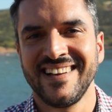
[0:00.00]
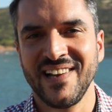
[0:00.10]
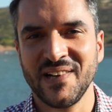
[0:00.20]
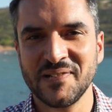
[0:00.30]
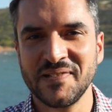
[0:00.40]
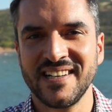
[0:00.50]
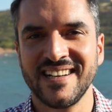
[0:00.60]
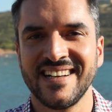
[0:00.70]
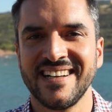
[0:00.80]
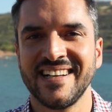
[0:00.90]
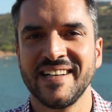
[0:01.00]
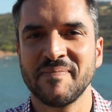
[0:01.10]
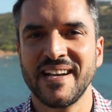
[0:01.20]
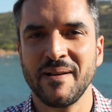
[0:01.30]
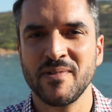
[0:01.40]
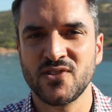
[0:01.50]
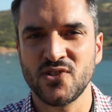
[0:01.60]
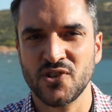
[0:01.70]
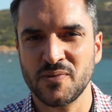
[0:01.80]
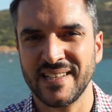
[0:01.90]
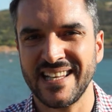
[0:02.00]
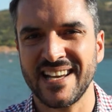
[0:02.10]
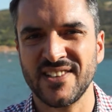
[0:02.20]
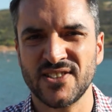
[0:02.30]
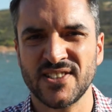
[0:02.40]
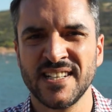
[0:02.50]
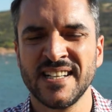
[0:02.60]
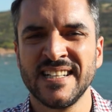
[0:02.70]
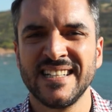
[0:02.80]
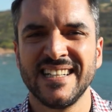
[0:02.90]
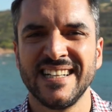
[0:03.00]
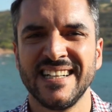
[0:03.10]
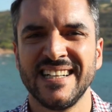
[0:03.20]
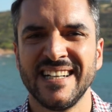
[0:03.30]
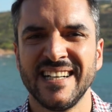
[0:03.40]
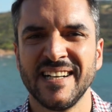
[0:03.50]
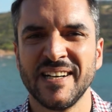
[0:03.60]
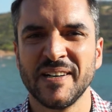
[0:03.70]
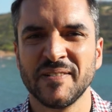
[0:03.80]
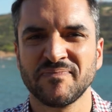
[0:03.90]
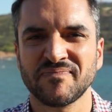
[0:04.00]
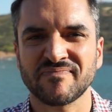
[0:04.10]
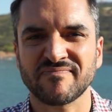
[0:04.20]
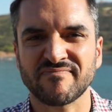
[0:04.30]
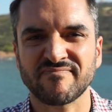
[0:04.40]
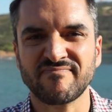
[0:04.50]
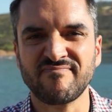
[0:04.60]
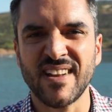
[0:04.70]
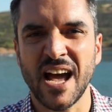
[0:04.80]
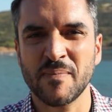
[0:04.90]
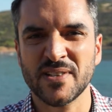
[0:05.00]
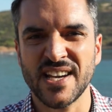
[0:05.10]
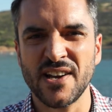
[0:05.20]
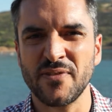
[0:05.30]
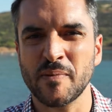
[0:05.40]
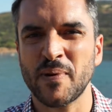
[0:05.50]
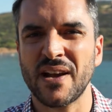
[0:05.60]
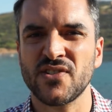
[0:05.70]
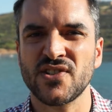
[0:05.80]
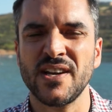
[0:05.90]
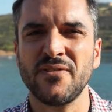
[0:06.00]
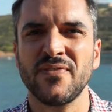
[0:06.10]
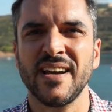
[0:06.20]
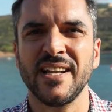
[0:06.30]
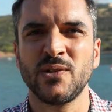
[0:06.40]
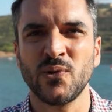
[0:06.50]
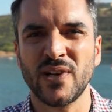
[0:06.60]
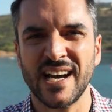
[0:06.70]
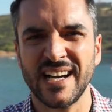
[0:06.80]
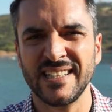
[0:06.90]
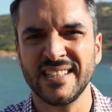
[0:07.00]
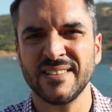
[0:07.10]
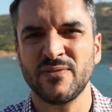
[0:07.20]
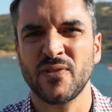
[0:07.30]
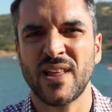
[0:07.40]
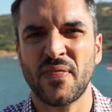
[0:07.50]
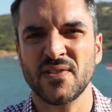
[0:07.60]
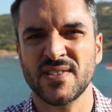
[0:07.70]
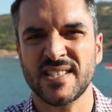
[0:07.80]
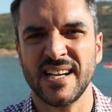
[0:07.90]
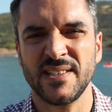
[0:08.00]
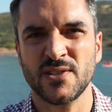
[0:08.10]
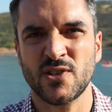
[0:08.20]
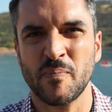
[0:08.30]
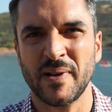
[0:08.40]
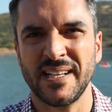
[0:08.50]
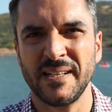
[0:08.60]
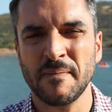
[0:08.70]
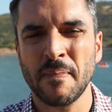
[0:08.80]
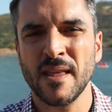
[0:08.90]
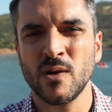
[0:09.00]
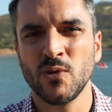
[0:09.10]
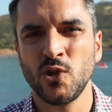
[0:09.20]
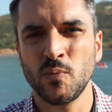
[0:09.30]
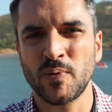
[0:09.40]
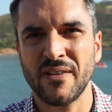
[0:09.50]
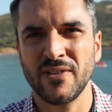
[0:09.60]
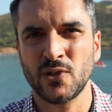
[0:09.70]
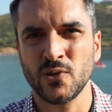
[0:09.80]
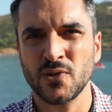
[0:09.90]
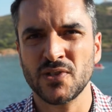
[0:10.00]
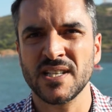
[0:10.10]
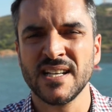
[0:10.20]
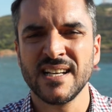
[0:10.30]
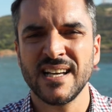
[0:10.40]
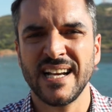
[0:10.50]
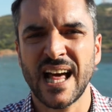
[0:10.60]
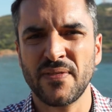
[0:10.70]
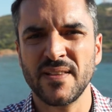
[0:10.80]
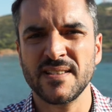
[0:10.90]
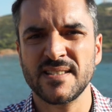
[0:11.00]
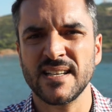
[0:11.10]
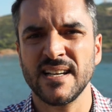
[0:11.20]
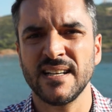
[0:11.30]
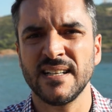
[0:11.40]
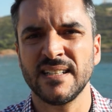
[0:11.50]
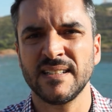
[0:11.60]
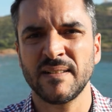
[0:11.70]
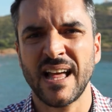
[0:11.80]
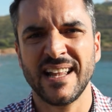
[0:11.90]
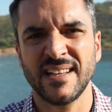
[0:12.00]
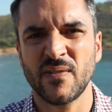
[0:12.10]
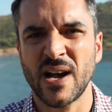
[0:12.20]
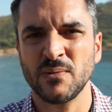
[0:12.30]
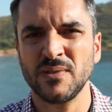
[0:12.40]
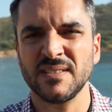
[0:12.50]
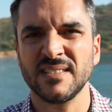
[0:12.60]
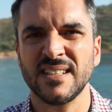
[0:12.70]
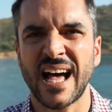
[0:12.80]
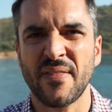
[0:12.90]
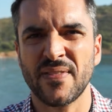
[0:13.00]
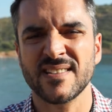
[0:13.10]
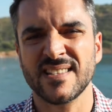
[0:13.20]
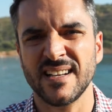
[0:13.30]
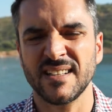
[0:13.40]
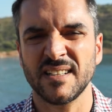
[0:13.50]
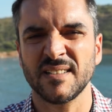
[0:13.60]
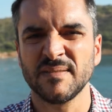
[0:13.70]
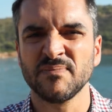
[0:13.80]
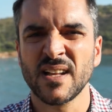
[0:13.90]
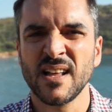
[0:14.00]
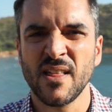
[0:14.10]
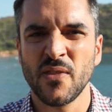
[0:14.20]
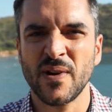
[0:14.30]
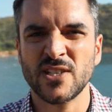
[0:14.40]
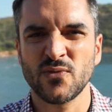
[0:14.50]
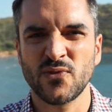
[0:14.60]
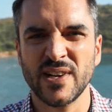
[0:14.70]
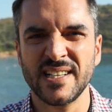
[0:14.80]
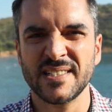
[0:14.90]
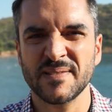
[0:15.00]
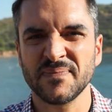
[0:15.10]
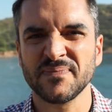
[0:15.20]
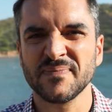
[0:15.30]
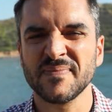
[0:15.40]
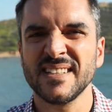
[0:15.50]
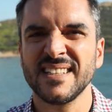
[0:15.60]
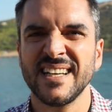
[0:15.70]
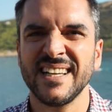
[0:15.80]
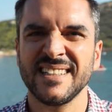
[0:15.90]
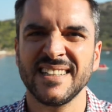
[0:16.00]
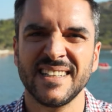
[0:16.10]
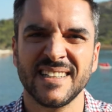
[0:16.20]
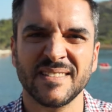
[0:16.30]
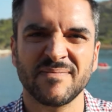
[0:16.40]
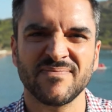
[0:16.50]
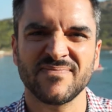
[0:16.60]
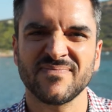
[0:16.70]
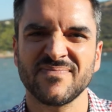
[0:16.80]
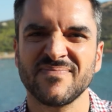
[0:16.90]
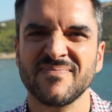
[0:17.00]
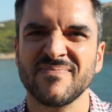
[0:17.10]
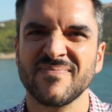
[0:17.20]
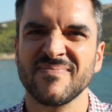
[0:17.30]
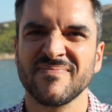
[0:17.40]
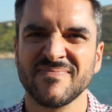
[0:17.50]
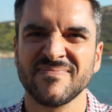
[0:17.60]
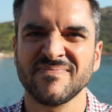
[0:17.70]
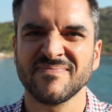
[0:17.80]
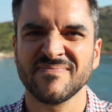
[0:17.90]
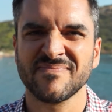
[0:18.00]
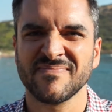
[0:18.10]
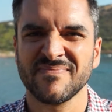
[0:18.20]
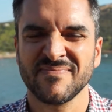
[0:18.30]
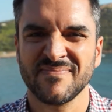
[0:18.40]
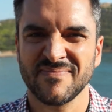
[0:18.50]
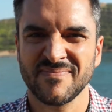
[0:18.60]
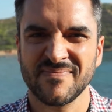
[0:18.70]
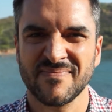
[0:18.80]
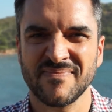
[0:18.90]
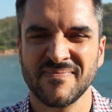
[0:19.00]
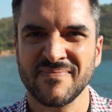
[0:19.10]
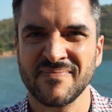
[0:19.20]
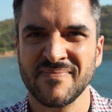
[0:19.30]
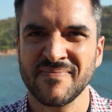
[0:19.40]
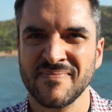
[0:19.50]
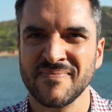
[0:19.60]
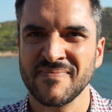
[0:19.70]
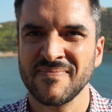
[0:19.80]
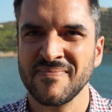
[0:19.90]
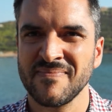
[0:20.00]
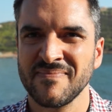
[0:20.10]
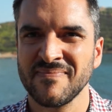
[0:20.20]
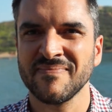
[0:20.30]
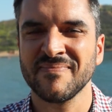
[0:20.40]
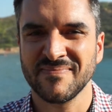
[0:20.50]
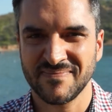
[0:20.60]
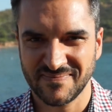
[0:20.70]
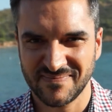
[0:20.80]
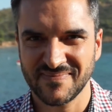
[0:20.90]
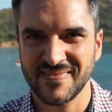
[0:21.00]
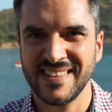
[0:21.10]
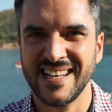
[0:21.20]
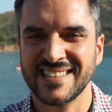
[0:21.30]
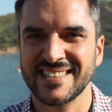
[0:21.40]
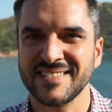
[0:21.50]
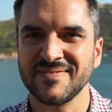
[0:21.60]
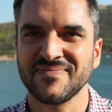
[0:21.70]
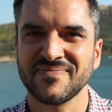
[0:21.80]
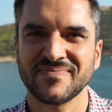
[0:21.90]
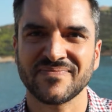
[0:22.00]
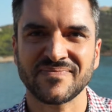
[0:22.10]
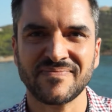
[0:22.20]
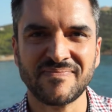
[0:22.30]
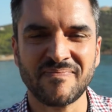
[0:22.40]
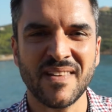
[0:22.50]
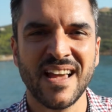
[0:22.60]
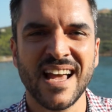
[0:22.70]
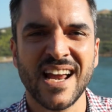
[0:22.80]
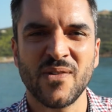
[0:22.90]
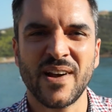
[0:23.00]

Hello, uh, my name is George Madianos. Uh, I'm a chef, I'm a private chef and a tour guide for the Athens Insiders company. We do private tours in Athens uh, and around Athens and uh, the rest of Greece. And uh, Yes, okay. So in the background we have a temple, I think. Yes. Where are we actually right now?